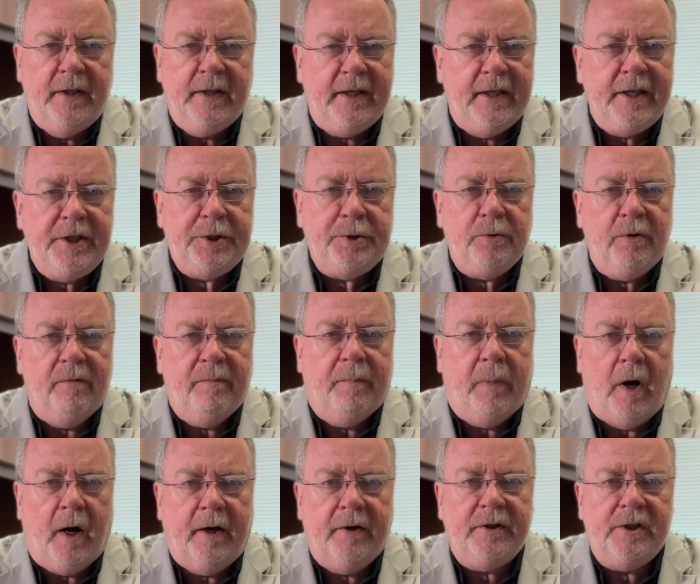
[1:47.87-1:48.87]
issue of
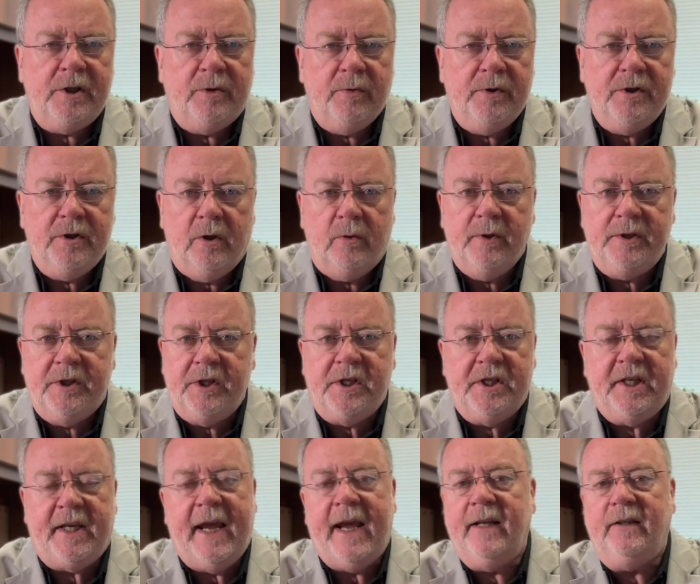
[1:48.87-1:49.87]
pardons was always a
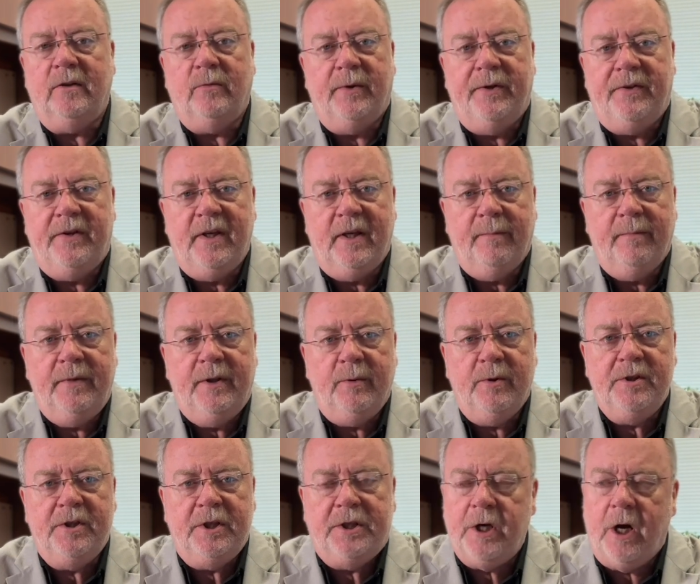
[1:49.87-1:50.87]
scandal with him. There
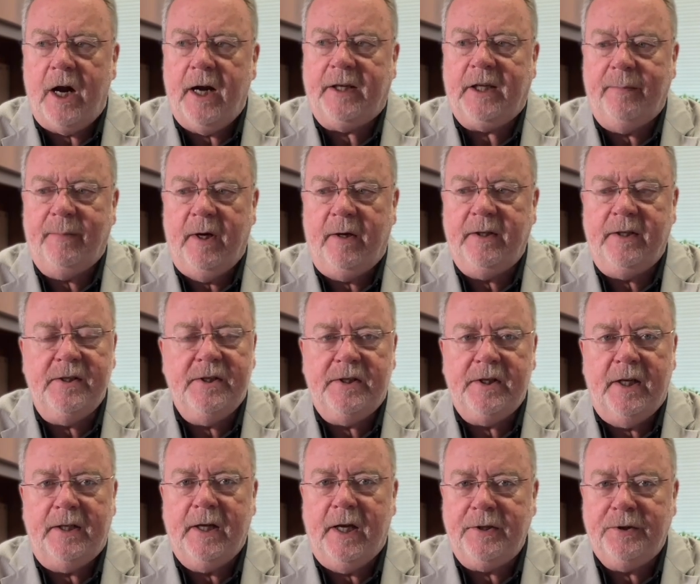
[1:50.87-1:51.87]
was the talk about his
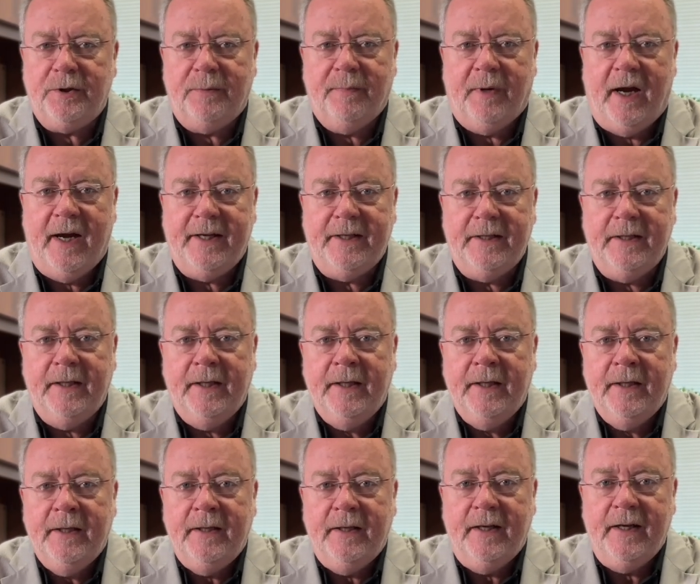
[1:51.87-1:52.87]
son, Hunter Biden,
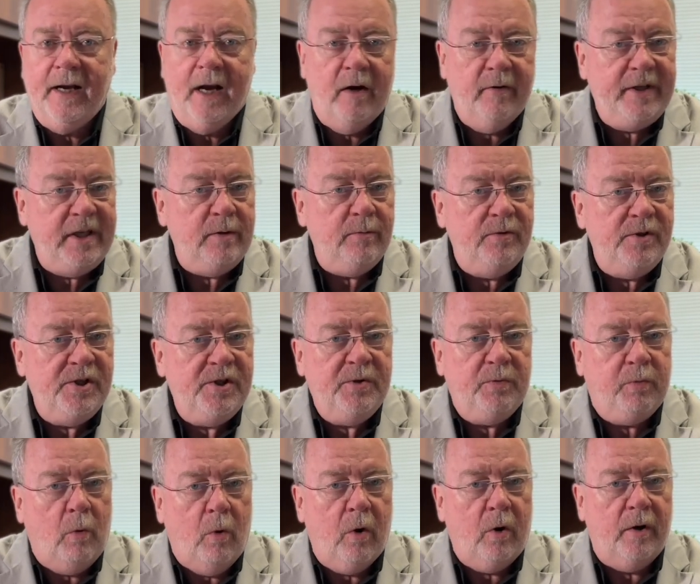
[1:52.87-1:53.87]
and how he
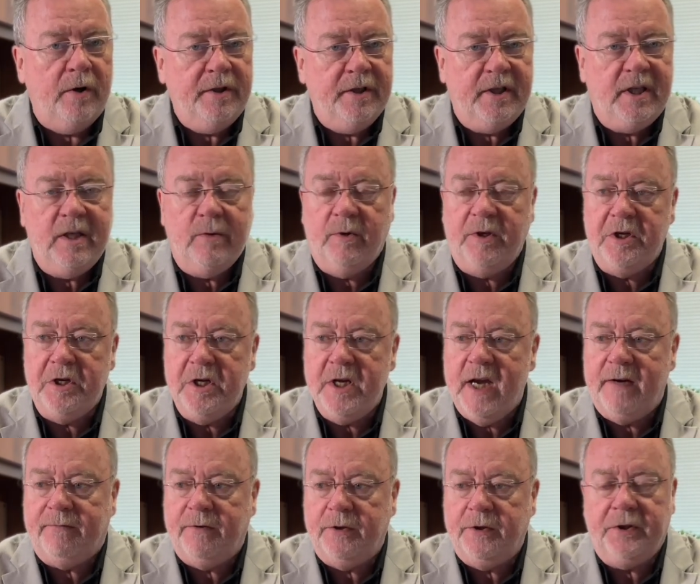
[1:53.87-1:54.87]
swore that he would
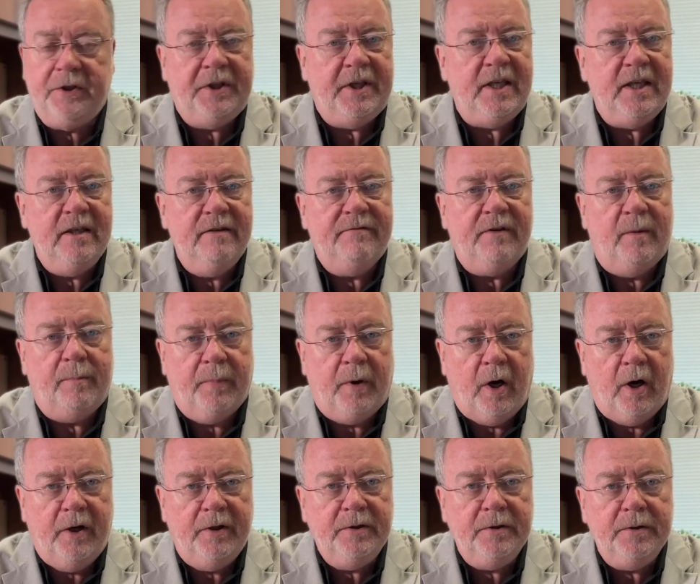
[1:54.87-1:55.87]
never give a
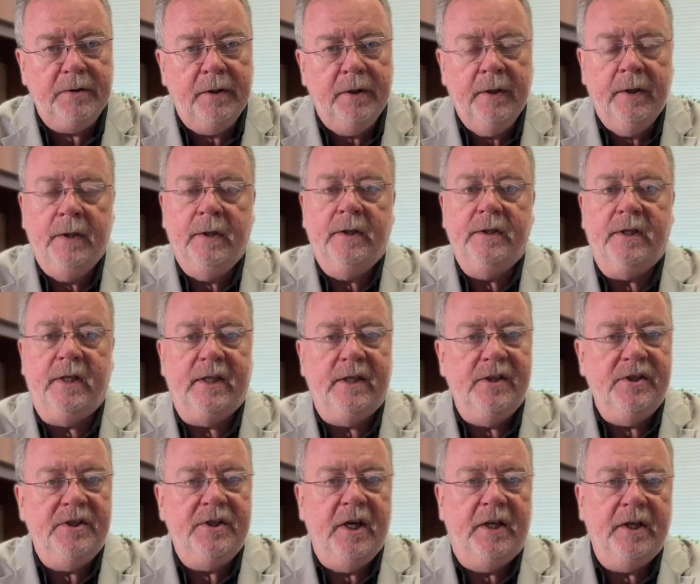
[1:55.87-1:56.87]
pardon to
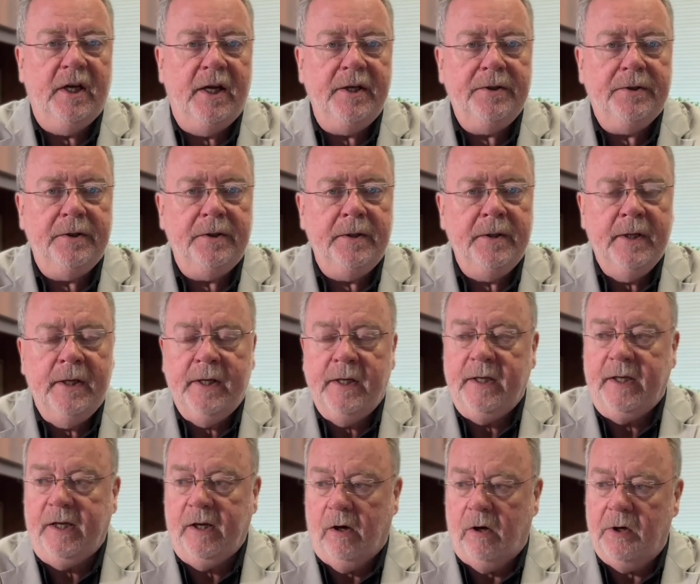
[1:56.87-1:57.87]
his son, Hunter.
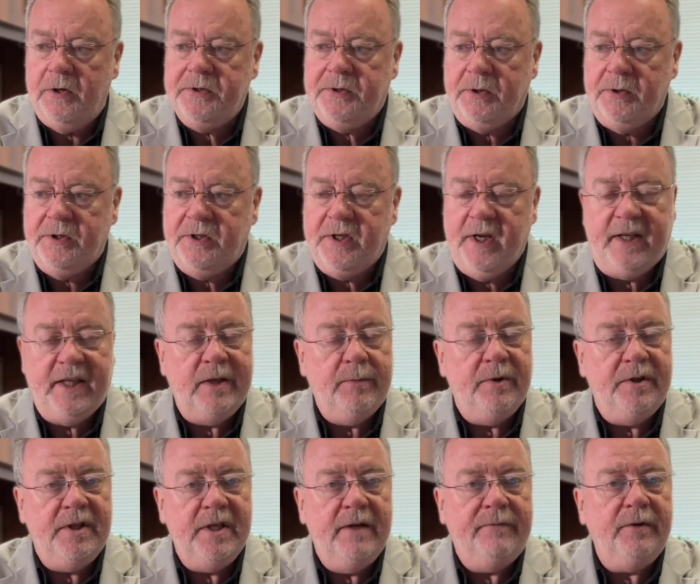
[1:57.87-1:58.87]
He also said he
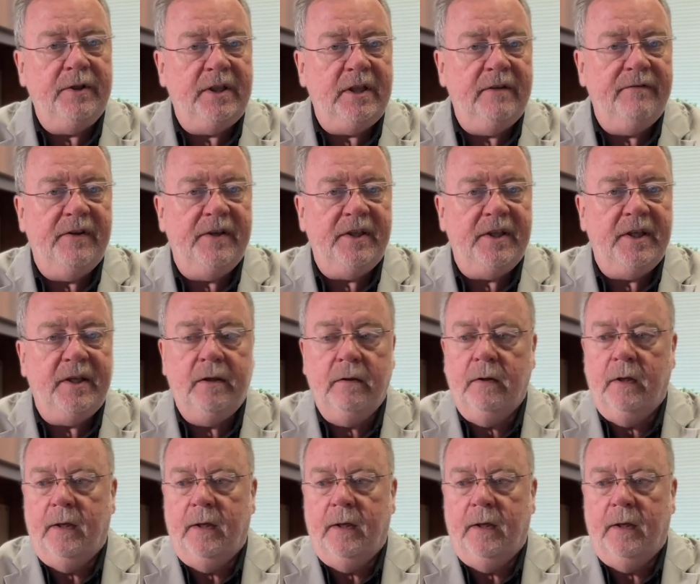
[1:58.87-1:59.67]
would never give any